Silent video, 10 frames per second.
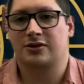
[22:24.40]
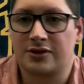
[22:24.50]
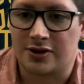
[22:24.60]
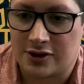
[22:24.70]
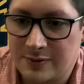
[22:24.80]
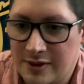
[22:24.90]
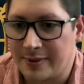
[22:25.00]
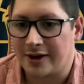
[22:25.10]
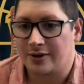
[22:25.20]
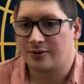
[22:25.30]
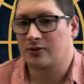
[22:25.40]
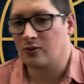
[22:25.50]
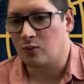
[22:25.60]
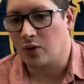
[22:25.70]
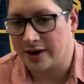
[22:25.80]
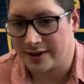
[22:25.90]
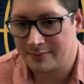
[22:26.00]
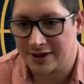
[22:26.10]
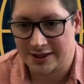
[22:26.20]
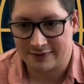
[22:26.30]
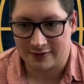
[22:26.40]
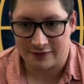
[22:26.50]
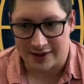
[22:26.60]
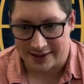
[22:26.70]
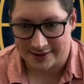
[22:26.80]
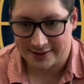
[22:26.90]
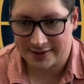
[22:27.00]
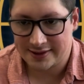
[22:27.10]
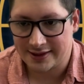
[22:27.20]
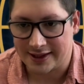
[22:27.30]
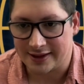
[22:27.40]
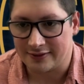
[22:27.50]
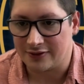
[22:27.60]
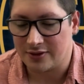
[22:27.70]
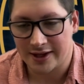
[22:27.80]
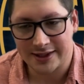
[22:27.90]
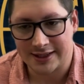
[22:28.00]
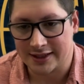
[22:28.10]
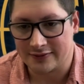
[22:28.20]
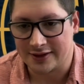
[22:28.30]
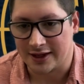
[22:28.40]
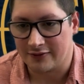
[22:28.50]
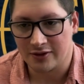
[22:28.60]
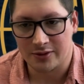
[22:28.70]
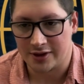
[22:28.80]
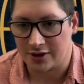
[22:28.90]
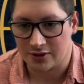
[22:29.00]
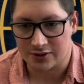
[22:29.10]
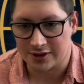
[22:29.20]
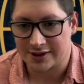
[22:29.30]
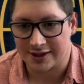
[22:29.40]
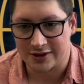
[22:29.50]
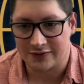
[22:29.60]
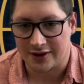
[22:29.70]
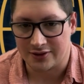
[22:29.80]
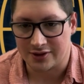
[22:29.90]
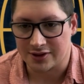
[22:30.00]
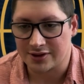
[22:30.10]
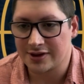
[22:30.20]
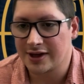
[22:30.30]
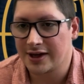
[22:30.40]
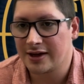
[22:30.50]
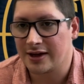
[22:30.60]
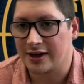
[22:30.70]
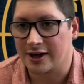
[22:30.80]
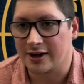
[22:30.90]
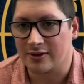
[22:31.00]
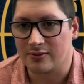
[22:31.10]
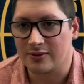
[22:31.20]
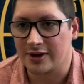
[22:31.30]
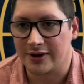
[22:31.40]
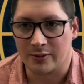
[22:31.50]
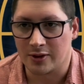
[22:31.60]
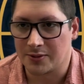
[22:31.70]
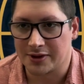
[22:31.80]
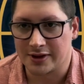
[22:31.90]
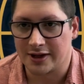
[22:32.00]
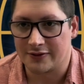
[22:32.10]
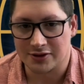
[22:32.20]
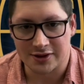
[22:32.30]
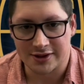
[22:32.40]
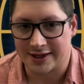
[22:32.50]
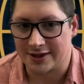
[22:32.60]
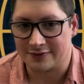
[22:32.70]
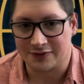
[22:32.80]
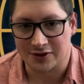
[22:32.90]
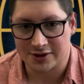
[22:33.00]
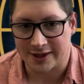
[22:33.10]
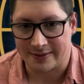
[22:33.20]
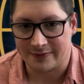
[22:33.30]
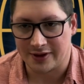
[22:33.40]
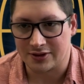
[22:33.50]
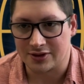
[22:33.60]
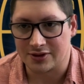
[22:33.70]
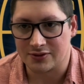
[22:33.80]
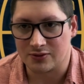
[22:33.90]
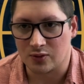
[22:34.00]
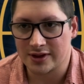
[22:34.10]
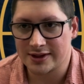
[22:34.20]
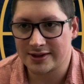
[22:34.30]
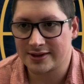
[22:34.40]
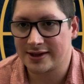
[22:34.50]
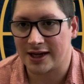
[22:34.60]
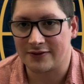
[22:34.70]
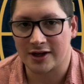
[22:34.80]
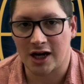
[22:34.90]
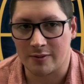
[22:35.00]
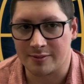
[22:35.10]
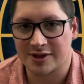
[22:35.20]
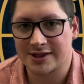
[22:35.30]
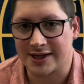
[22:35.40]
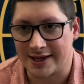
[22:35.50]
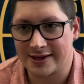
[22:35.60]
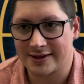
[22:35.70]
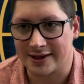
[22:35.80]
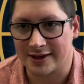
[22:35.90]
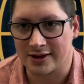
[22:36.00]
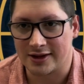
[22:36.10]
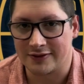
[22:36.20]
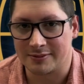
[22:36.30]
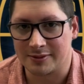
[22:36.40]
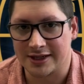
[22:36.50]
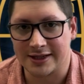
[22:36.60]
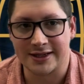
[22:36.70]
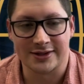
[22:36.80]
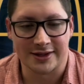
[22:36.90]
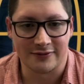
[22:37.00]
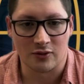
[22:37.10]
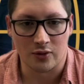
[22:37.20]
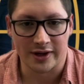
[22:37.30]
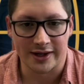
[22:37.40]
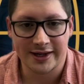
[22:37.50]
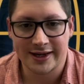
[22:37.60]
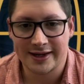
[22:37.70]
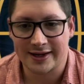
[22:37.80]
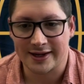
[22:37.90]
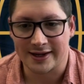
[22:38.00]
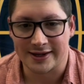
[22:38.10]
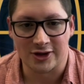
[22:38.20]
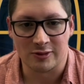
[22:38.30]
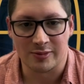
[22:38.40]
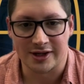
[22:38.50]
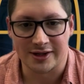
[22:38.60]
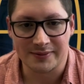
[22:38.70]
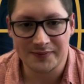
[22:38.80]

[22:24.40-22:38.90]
Talk to me about one piece of advice if you had to give to every one of your early stage founders. I work with a lot of early stage and first time founders. What's kind of a common mistake that a lot of them can easily avoid, in your opinion?